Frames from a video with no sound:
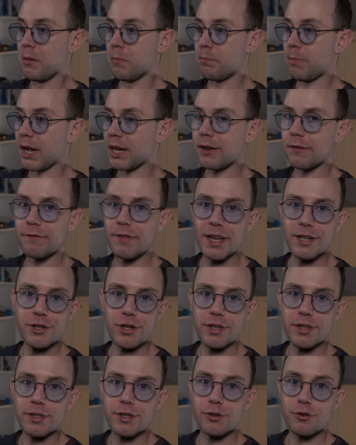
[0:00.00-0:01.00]
By
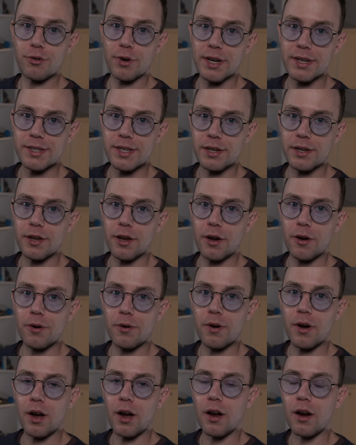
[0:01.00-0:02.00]
convention, strings in
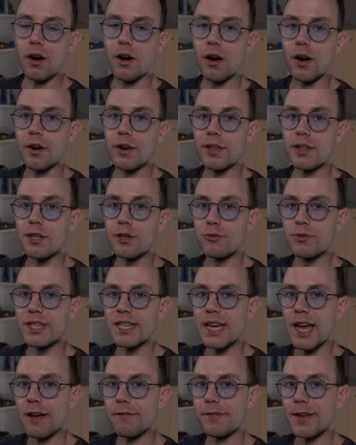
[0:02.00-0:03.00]
Go are
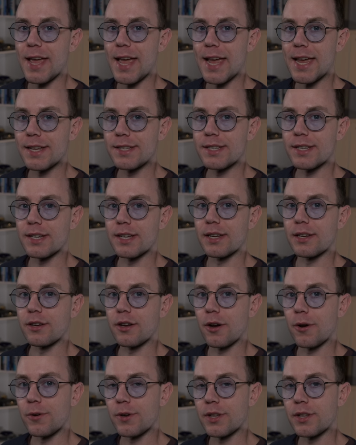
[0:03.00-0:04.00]
UTF-8
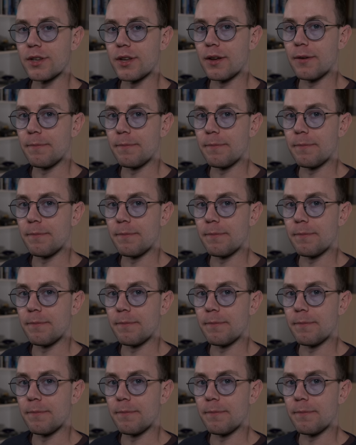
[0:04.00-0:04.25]
encoded.